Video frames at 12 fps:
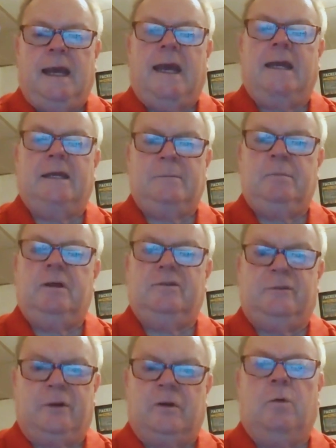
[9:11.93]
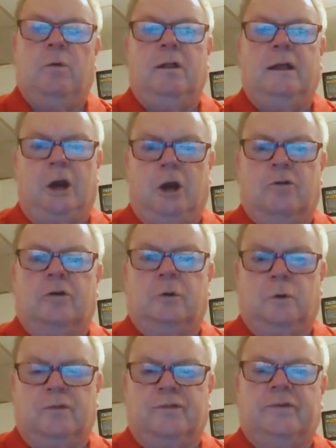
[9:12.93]
And he plays very well on harder
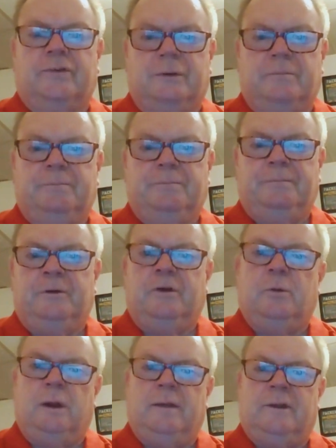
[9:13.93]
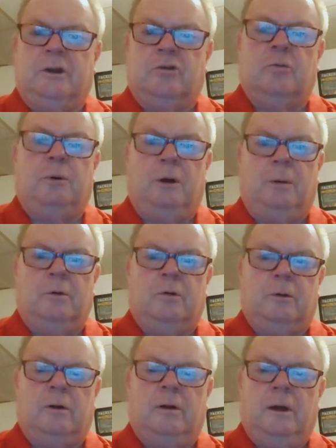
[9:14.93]
courses. You know, he went at the Arnold
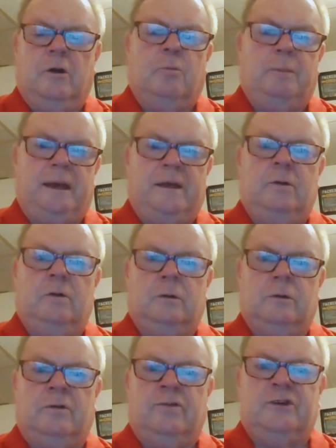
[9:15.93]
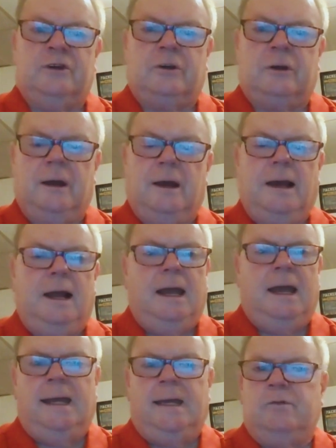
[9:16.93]
Palmer or Bay Hill earlier this year.
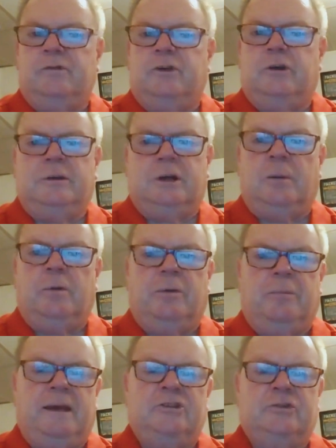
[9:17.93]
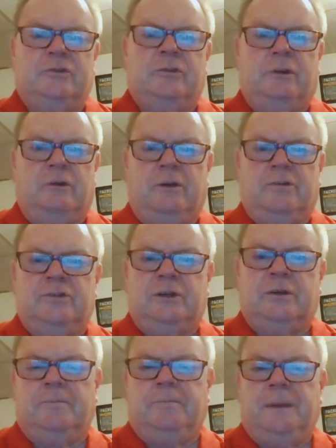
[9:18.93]
He was good in a couple of the majors earlier this
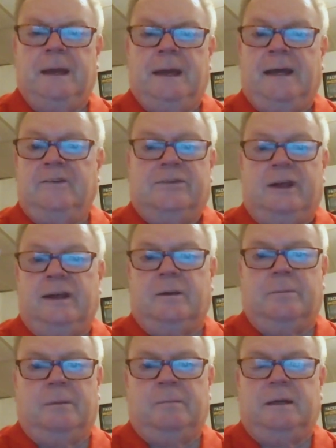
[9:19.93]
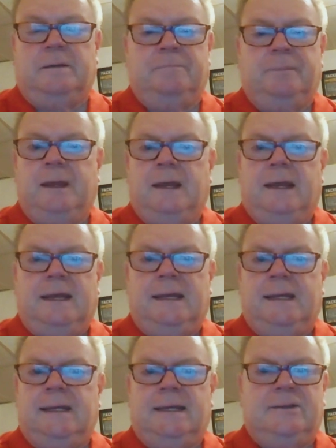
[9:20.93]
year. And I just like him. I mean,
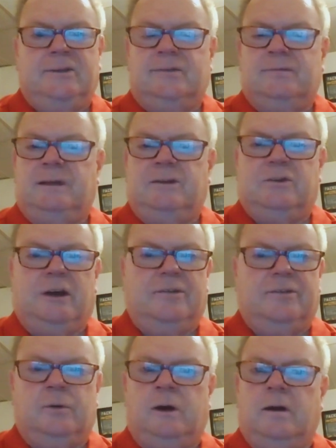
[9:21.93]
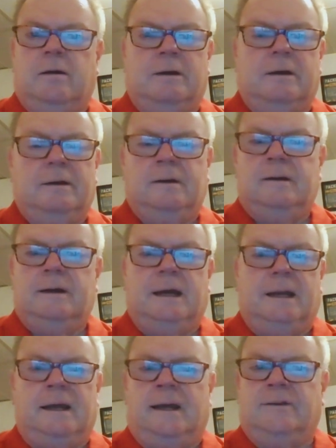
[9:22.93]
he tries so hard.
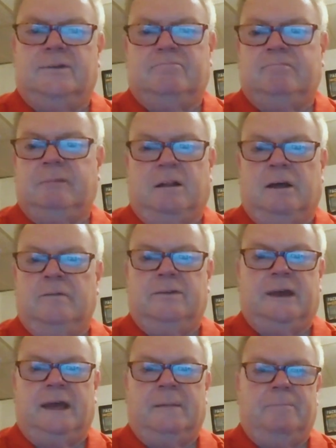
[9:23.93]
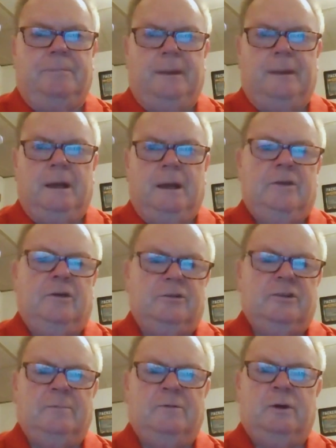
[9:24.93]
And I love his game. The
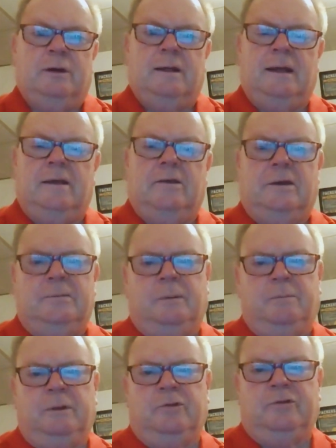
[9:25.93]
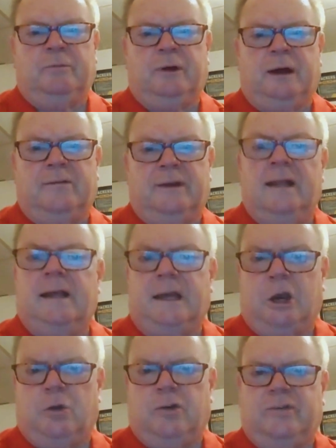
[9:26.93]
other top 20 I like, you guys might be a little surprised. I like
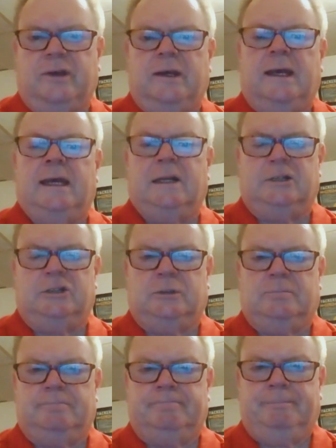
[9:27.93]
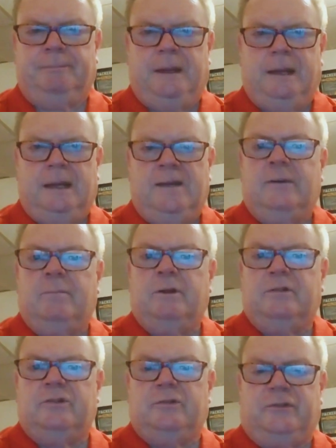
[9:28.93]
Harris English. He's at
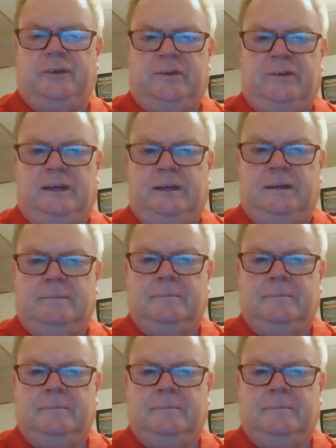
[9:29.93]
plus 260.